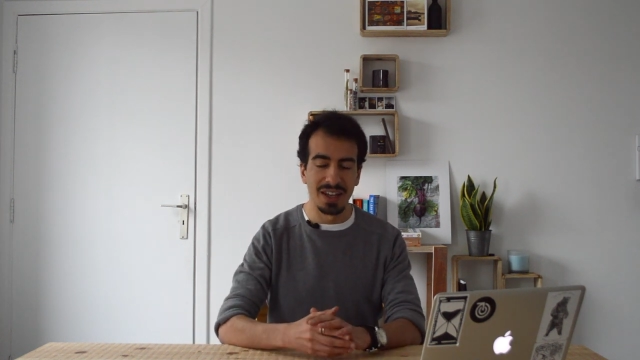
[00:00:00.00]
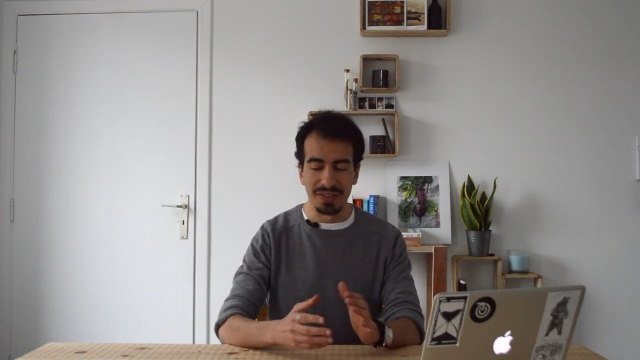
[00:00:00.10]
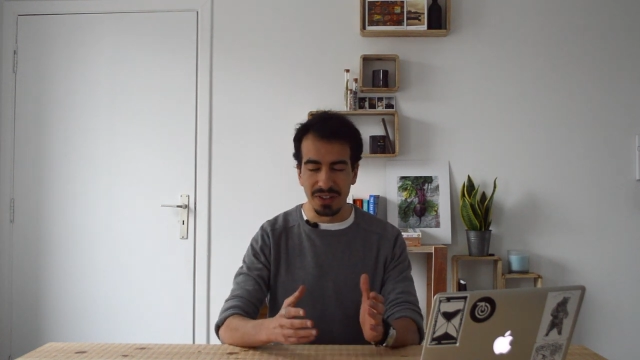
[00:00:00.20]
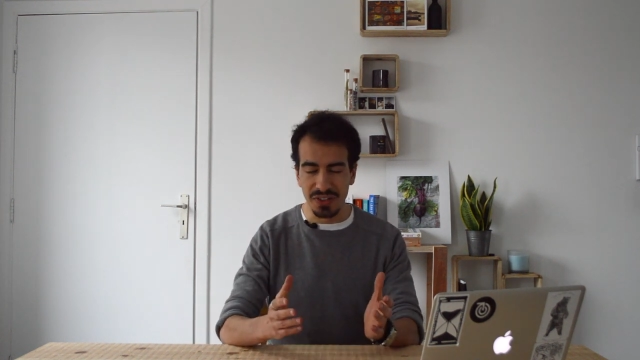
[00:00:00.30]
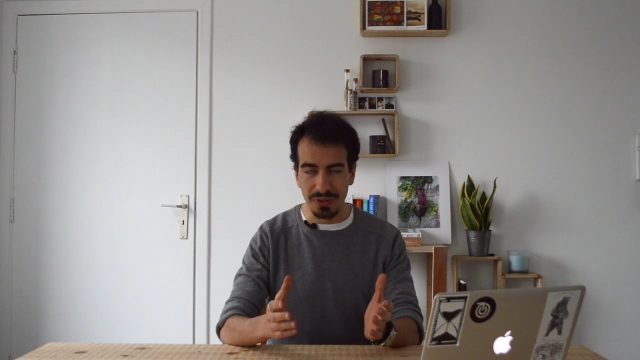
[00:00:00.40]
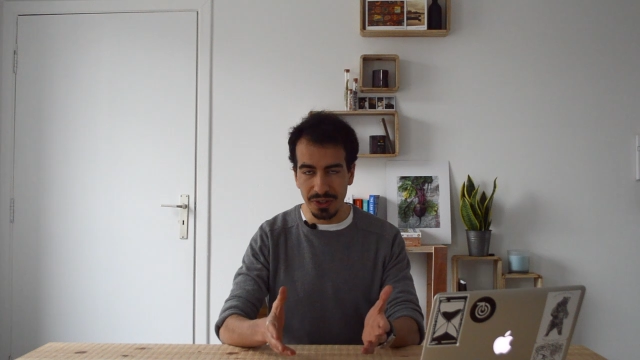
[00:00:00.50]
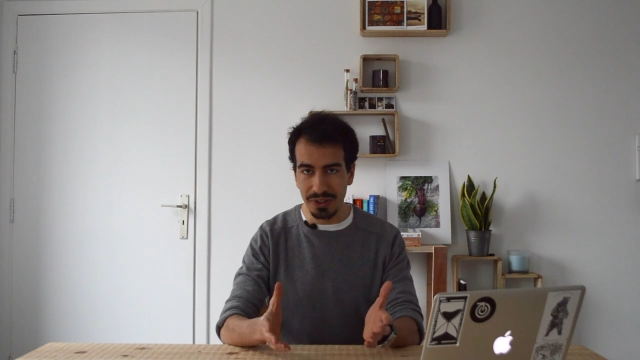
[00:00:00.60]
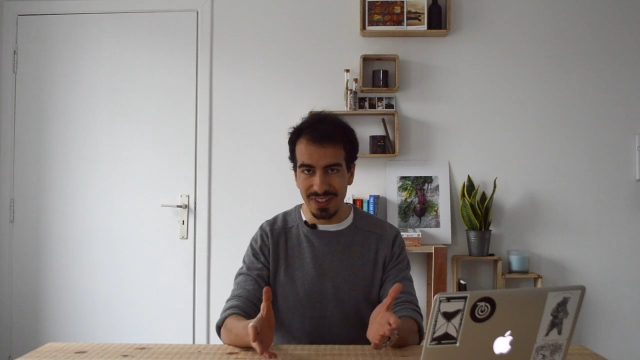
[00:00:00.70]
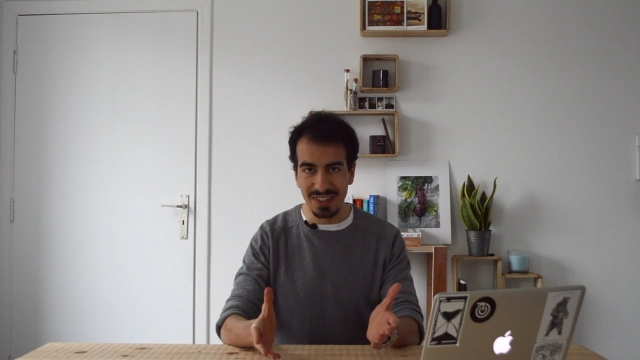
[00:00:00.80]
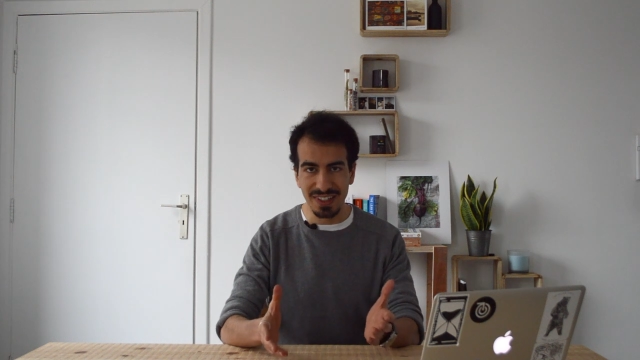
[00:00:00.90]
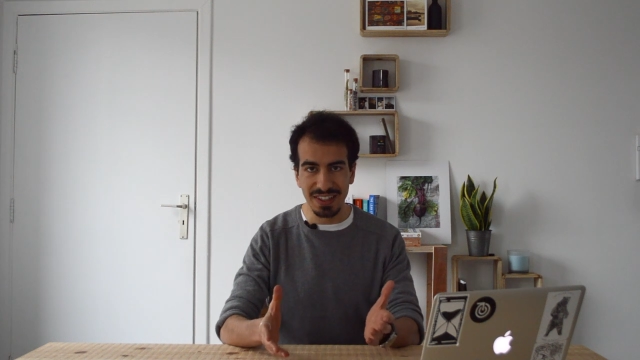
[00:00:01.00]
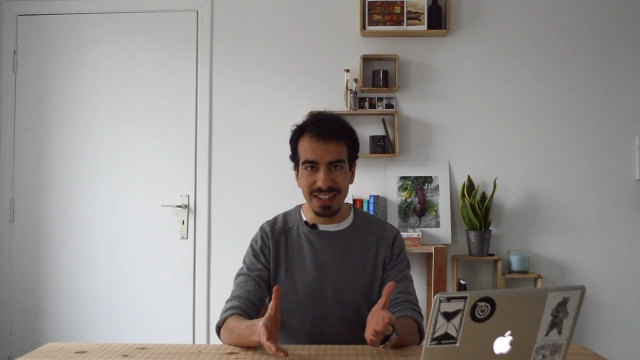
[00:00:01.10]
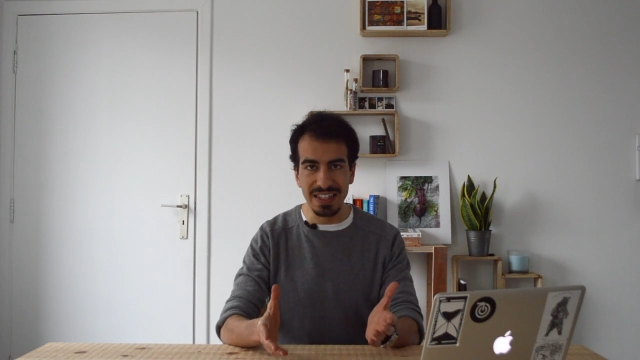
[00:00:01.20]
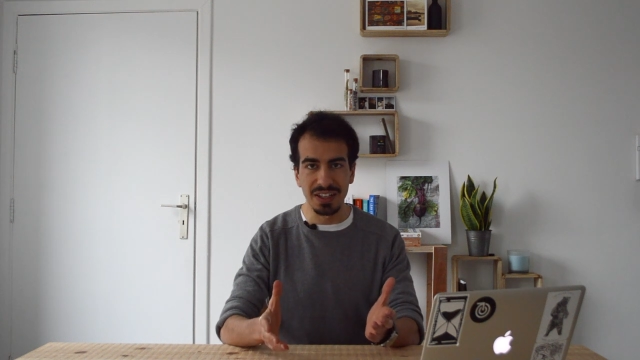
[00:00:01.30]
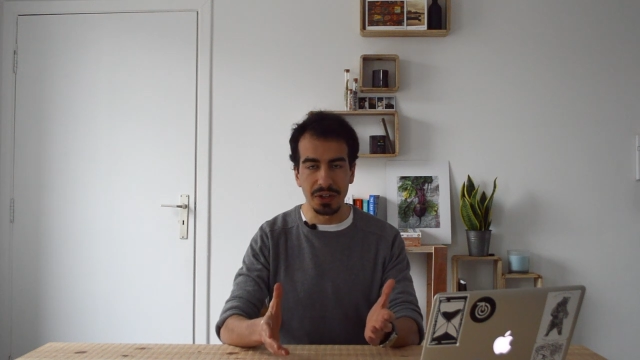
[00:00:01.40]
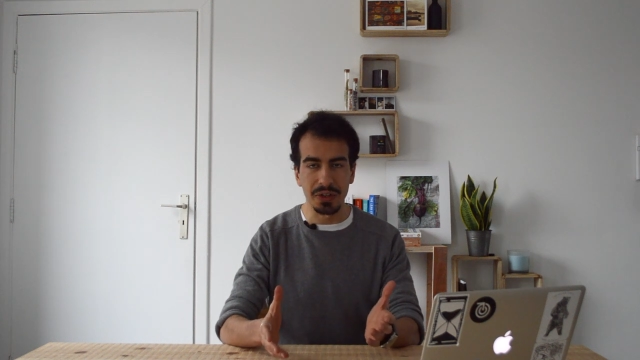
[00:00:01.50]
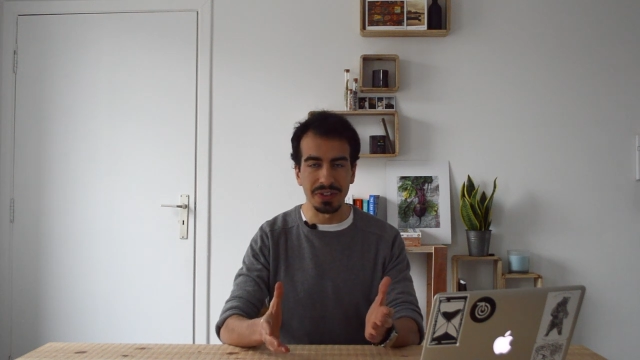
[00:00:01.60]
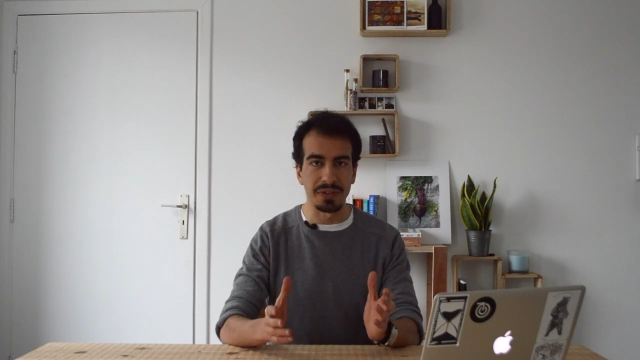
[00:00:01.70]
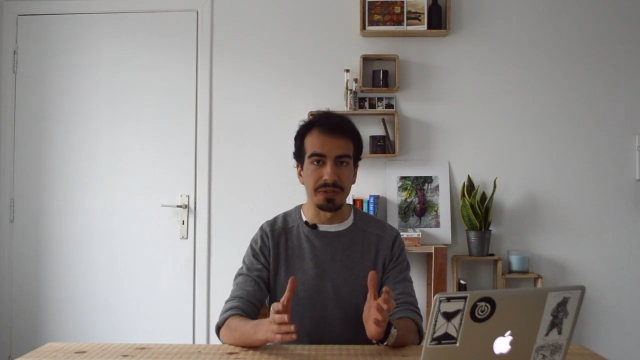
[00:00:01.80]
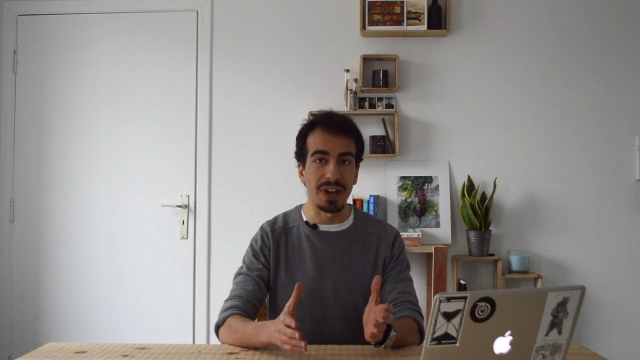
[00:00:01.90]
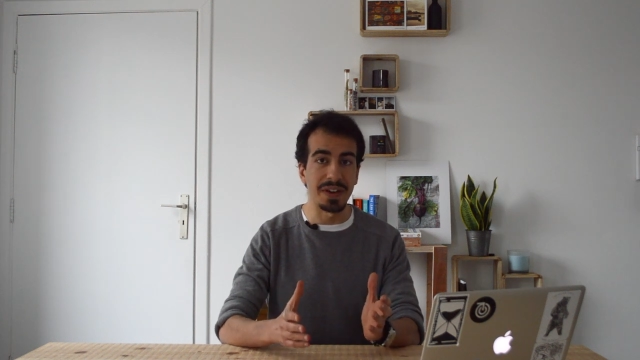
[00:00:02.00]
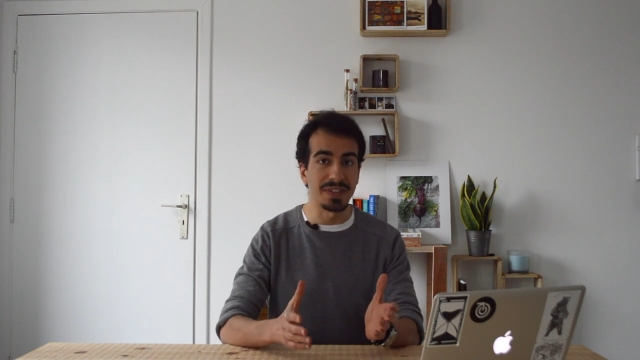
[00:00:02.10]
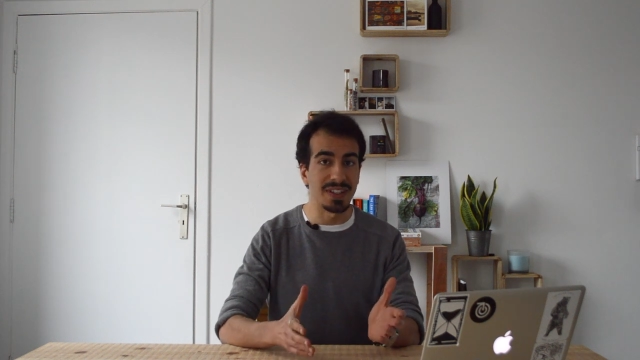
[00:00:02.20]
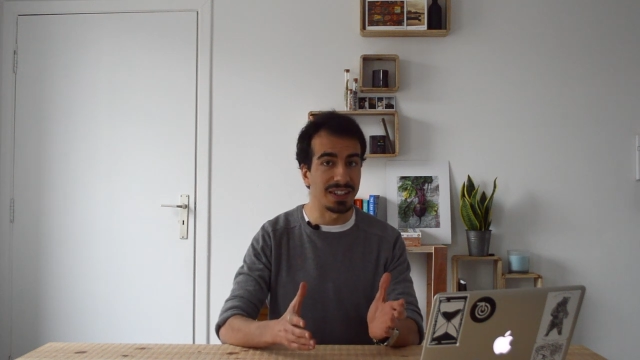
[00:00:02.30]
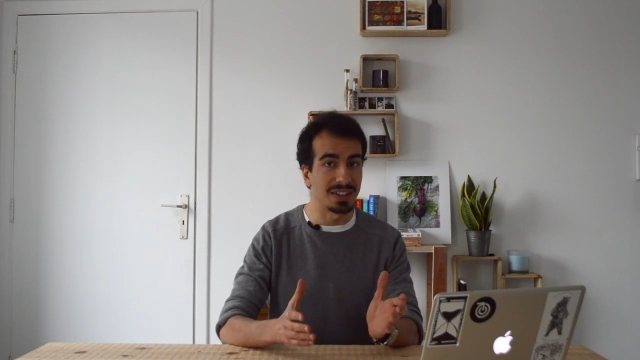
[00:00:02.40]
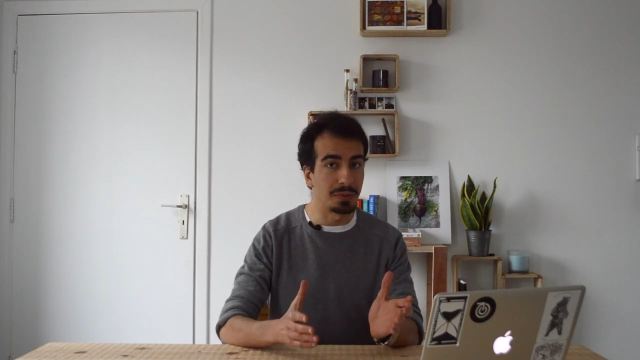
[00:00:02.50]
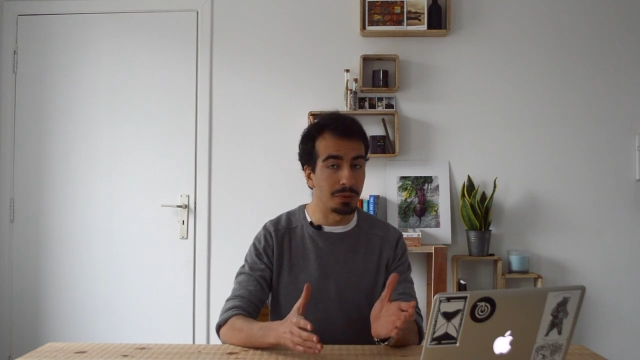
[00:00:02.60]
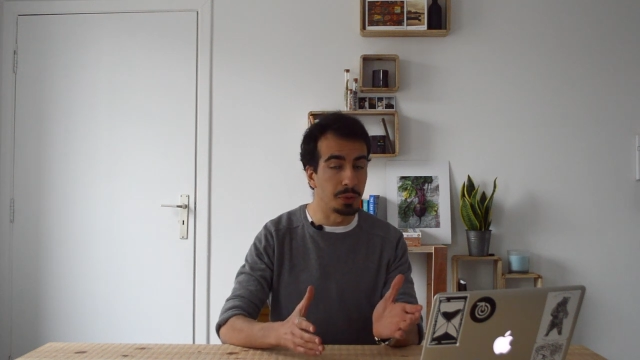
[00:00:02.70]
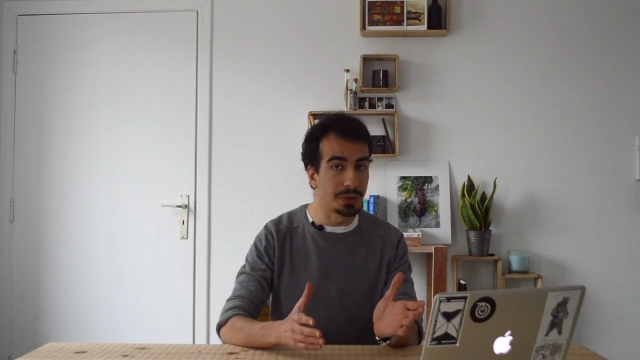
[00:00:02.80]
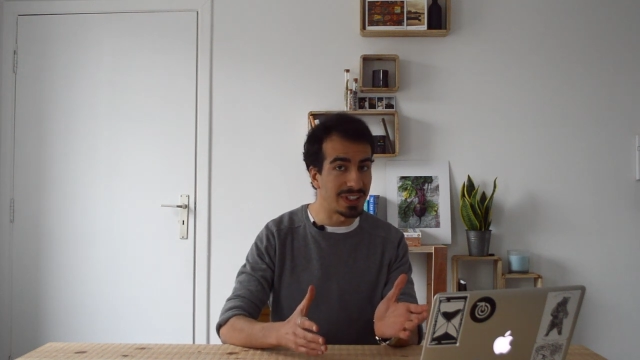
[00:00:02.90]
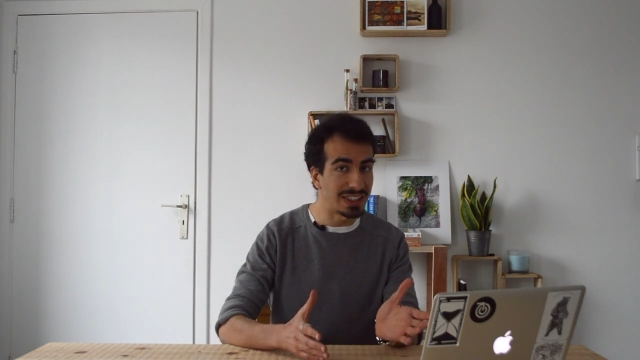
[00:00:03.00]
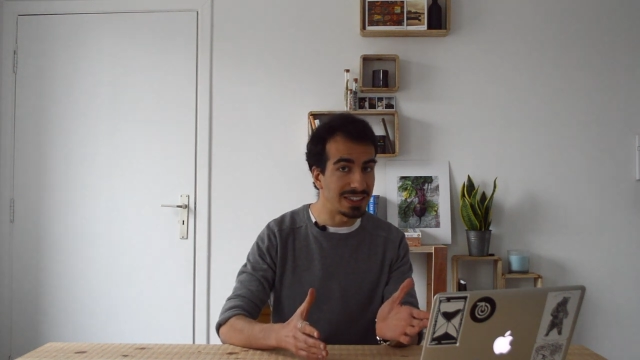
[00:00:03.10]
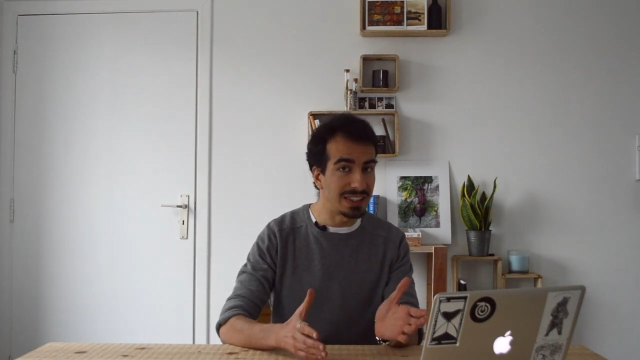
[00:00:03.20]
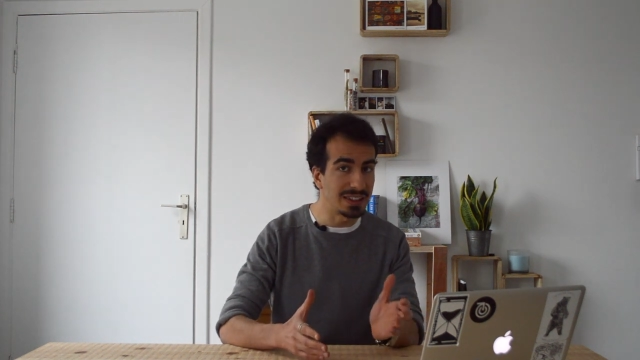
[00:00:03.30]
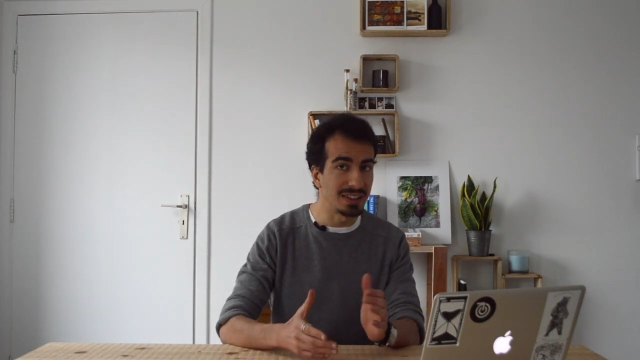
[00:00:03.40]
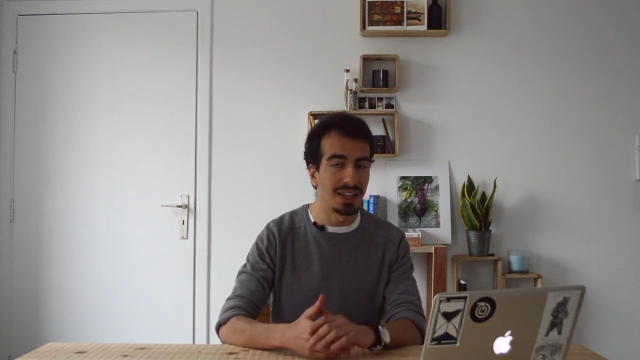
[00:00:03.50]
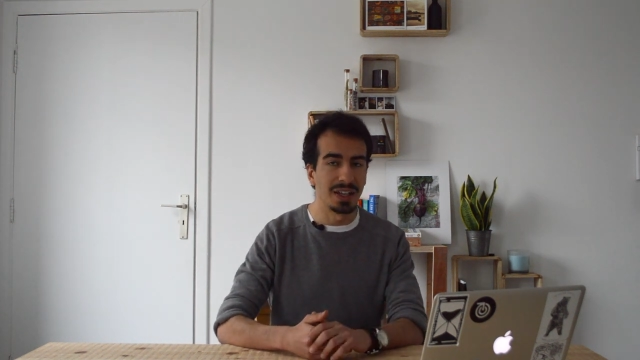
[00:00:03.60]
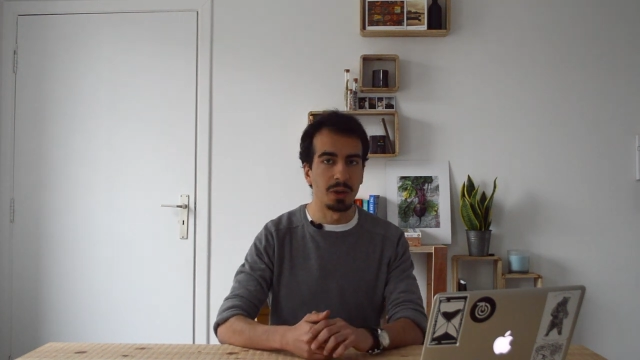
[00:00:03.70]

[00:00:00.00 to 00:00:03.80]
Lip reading: There's a very easy technique called the 5-second rule technique.